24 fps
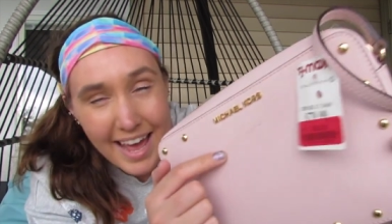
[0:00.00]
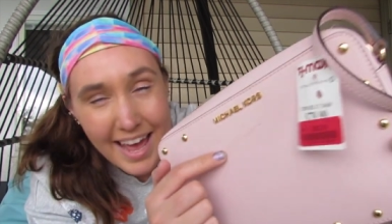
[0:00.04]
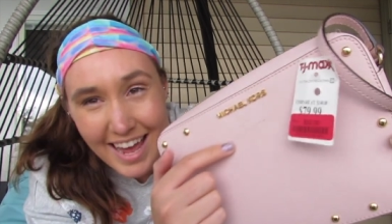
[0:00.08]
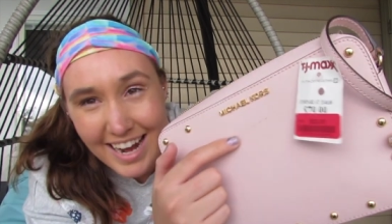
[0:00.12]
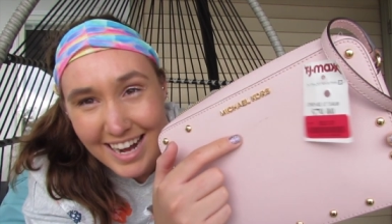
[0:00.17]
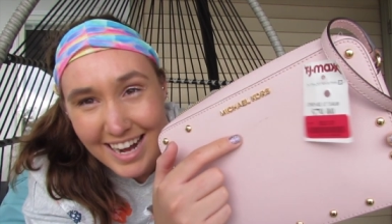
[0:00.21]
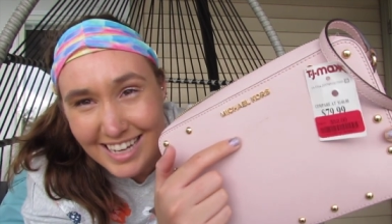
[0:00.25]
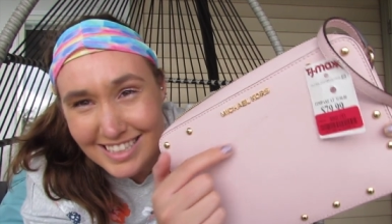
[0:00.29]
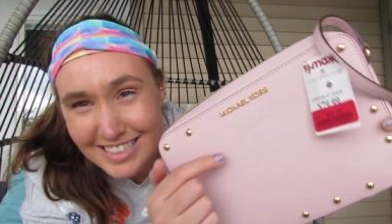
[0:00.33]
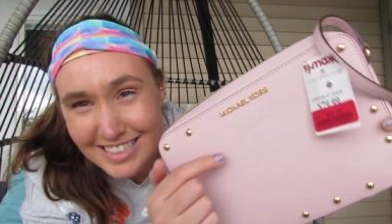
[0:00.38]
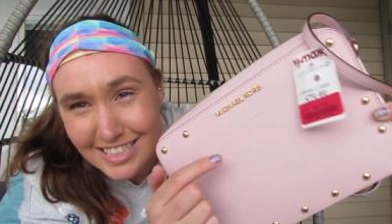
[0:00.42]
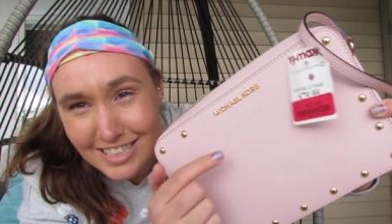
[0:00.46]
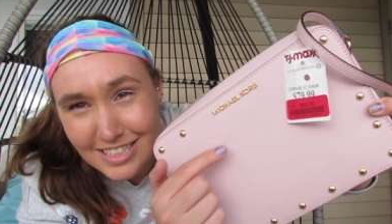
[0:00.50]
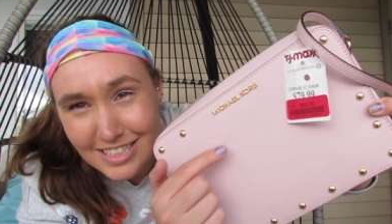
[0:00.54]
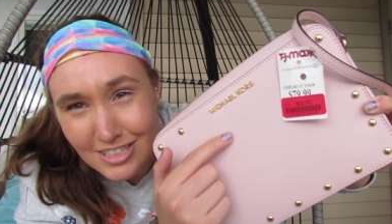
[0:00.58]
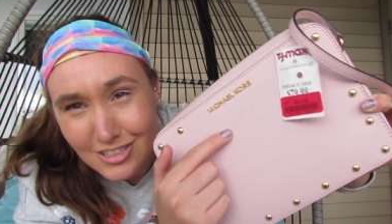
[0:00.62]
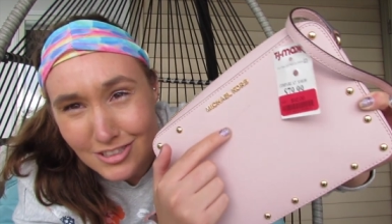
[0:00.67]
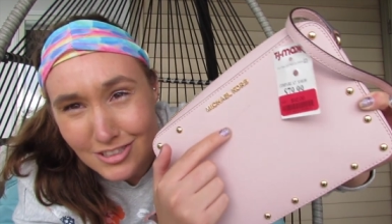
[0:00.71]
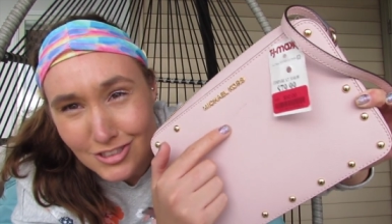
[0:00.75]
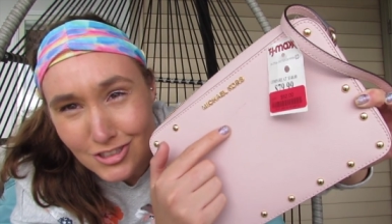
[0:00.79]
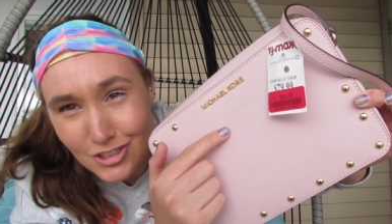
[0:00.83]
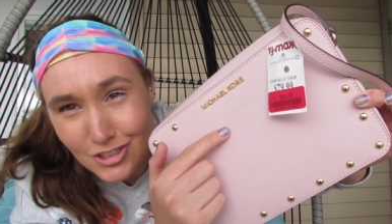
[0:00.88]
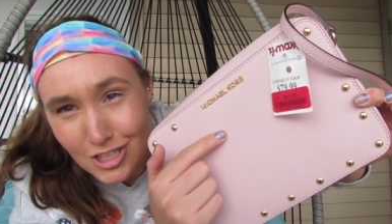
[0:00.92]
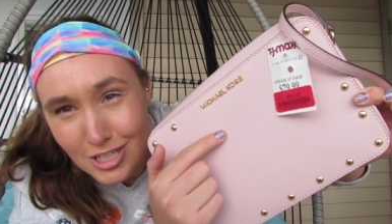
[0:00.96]
it has this
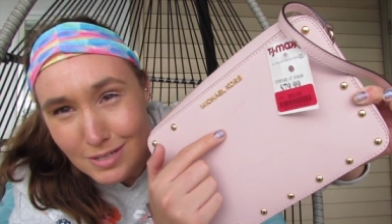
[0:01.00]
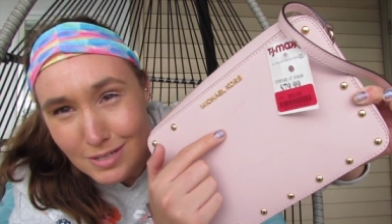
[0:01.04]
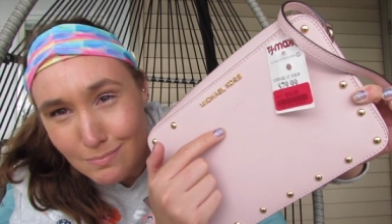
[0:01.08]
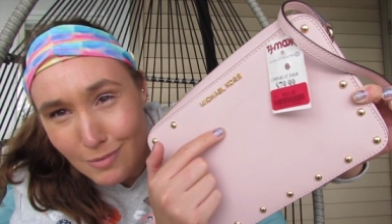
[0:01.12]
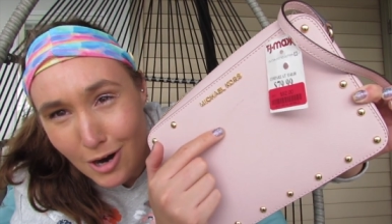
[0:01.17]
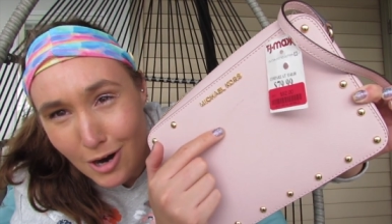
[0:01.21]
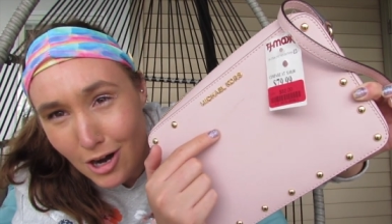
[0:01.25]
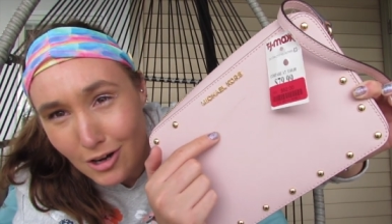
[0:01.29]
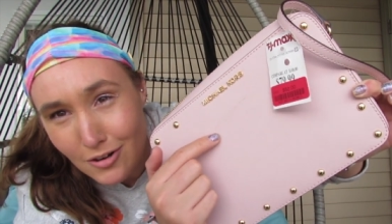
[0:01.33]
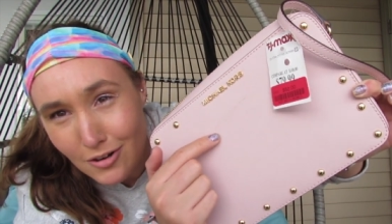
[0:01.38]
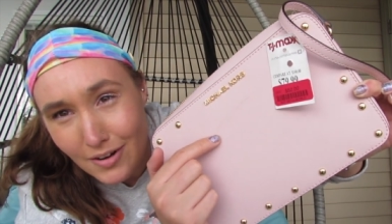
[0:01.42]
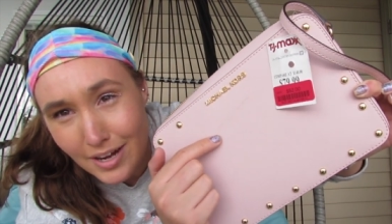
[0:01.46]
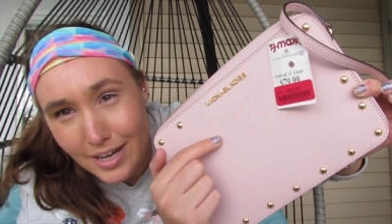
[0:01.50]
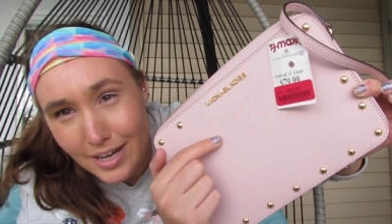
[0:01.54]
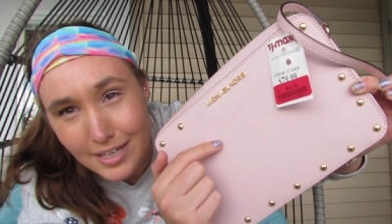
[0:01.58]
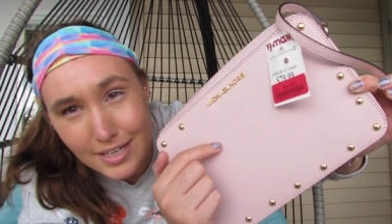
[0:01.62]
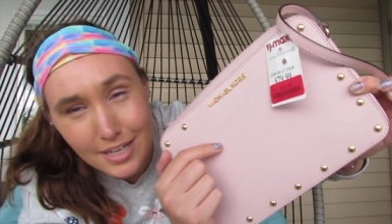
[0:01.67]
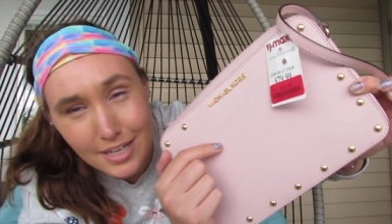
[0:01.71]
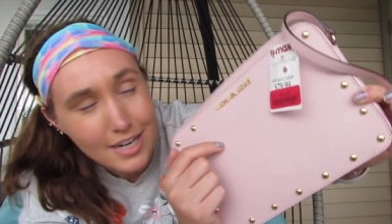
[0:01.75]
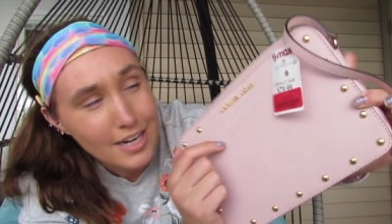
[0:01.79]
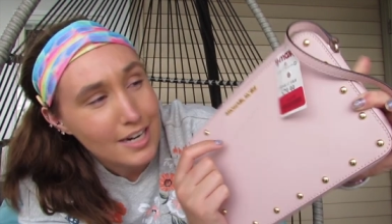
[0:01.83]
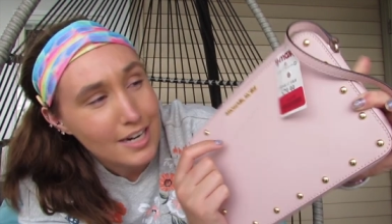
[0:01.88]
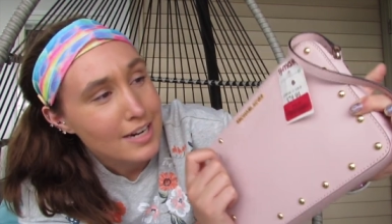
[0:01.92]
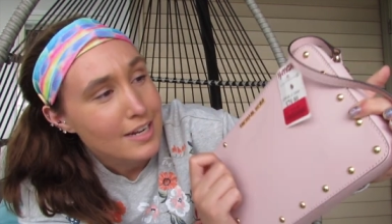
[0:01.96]
little dirty mark right
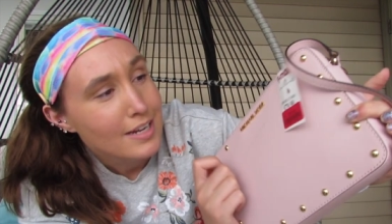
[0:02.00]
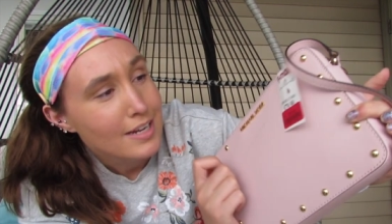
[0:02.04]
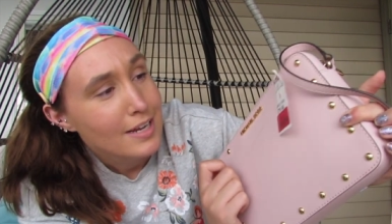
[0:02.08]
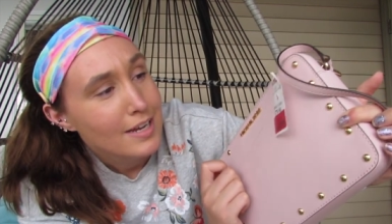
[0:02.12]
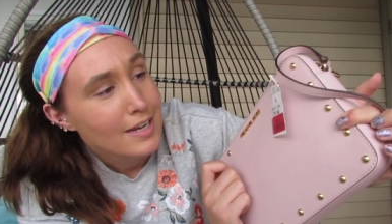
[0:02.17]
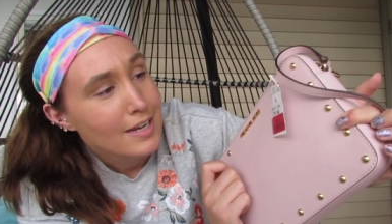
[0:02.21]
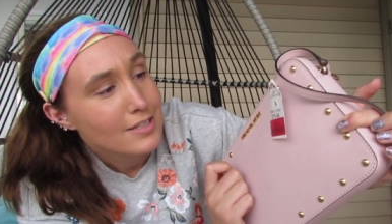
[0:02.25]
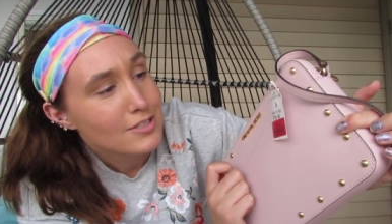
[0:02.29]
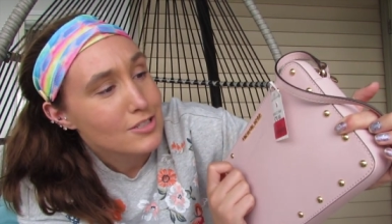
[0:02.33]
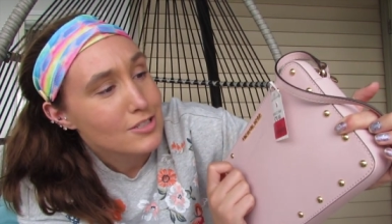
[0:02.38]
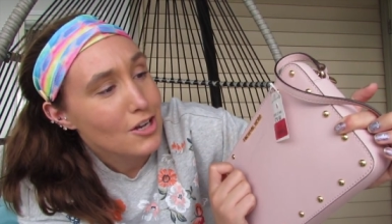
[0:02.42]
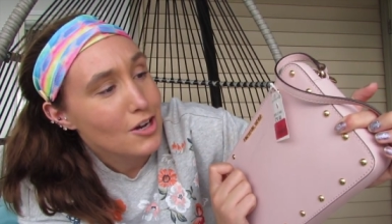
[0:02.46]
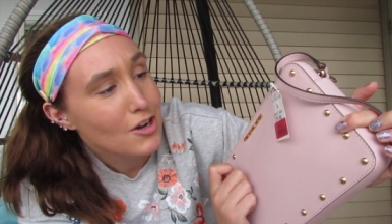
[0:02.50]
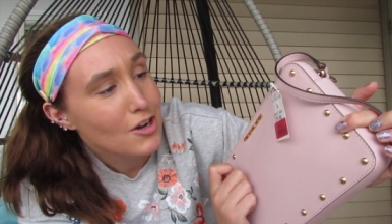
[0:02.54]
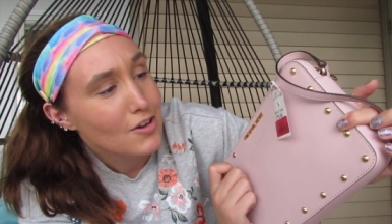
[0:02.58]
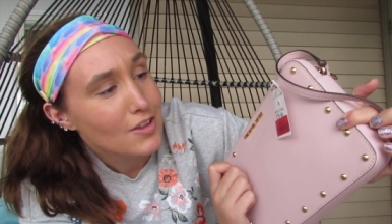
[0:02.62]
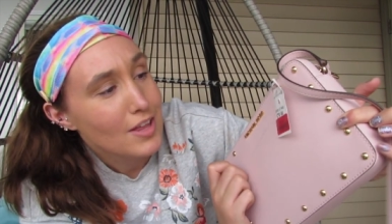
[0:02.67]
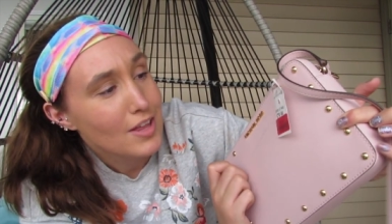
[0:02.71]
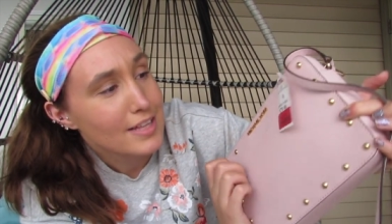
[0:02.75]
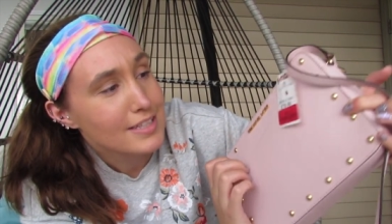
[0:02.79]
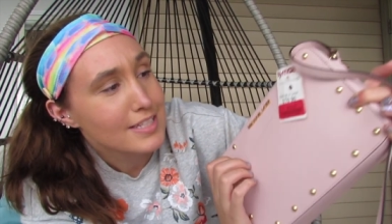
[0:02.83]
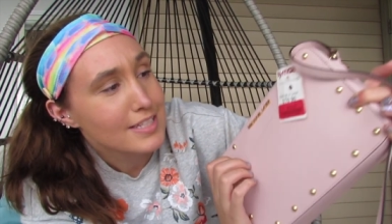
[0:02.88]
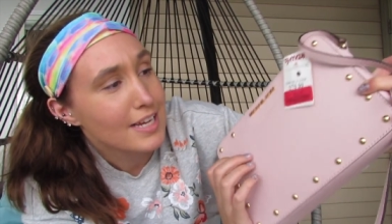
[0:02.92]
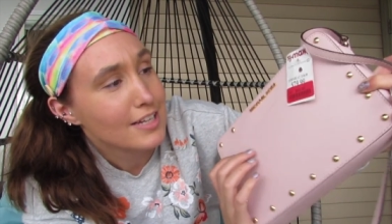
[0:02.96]
here, so
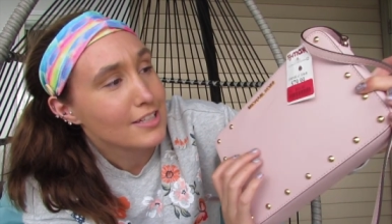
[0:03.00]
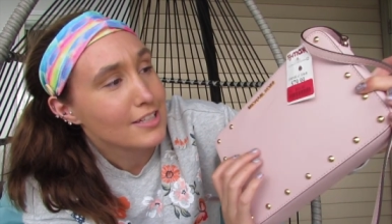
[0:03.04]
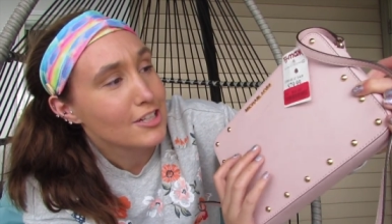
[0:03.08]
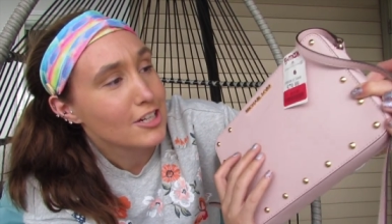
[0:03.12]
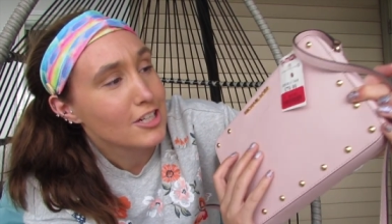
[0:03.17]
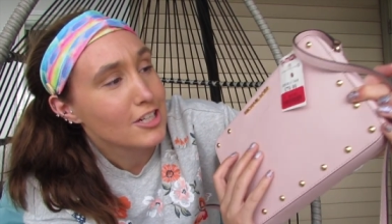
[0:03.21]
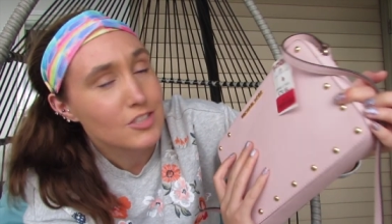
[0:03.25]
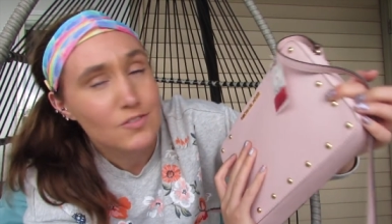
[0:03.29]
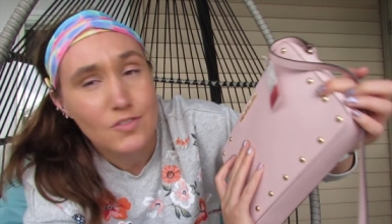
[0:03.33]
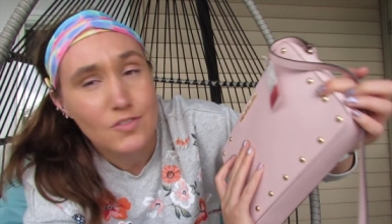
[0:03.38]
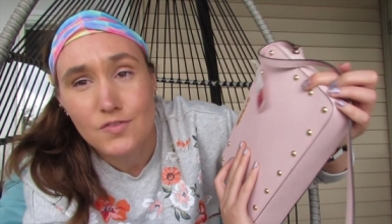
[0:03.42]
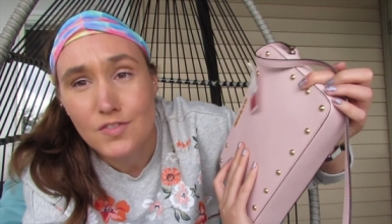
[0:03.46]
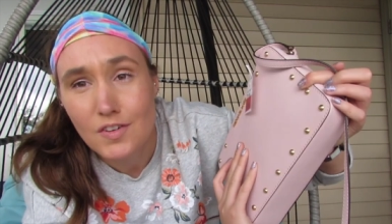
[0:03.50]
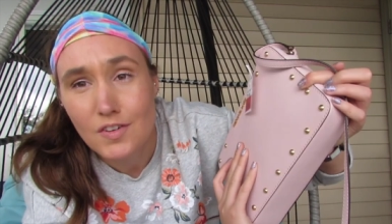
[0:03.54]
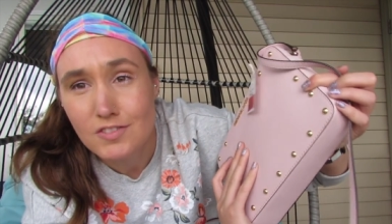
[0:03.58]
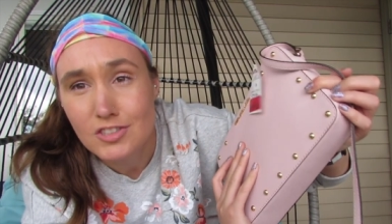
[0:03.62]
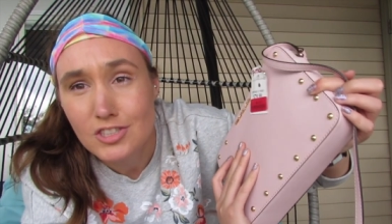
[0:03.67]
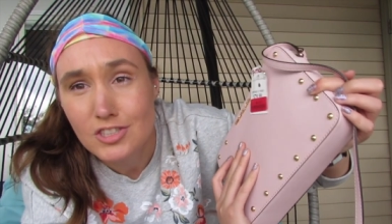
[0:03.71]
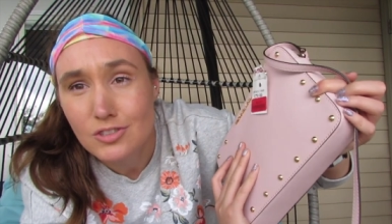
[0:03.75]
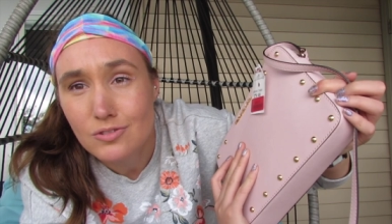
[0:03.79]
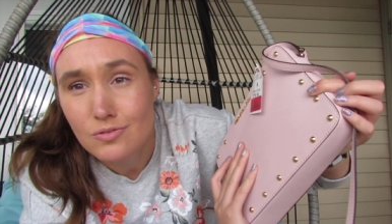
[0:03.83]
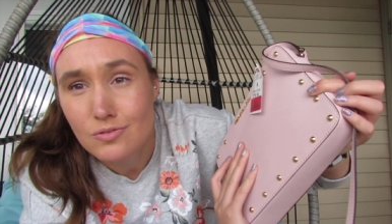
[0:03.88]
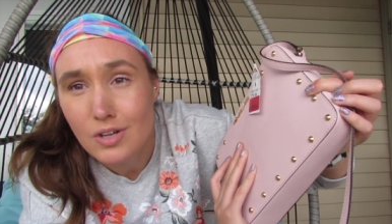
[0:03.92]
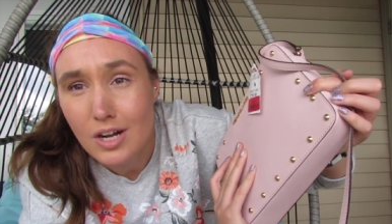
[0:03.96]
it's on clearance for
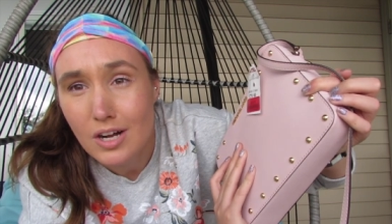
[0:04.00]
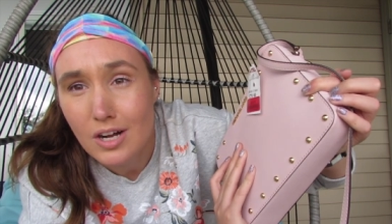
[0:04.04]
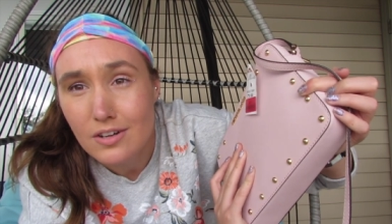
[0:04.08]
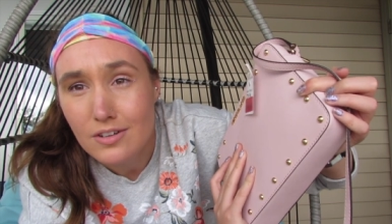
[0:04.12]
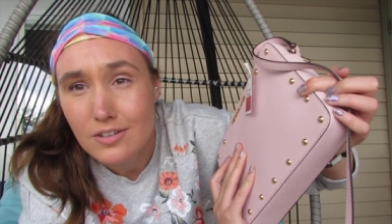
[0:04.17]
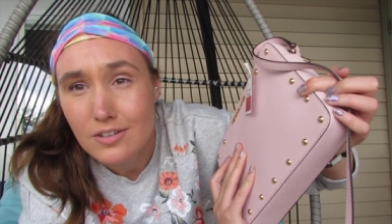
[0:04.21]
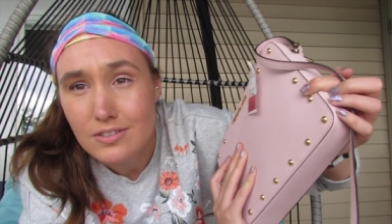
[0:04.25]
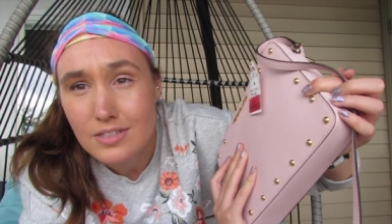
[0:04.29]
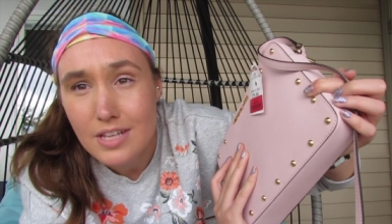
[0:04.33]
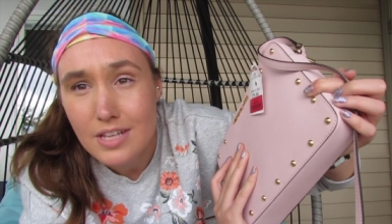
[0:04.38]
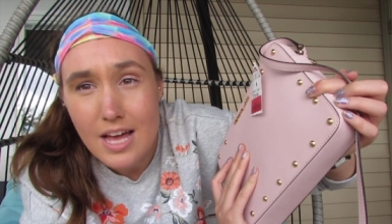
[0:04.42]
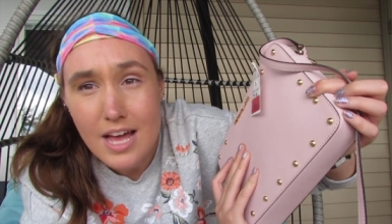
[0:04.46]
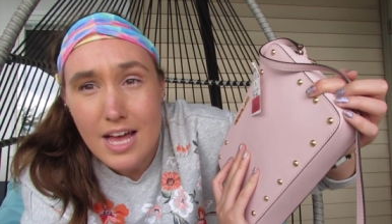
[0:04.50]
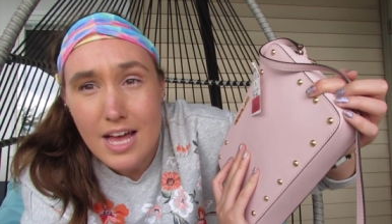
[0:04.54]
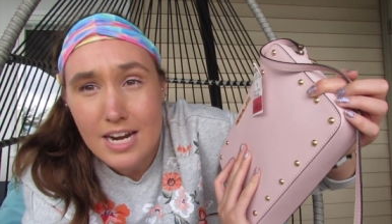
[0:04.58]
$52.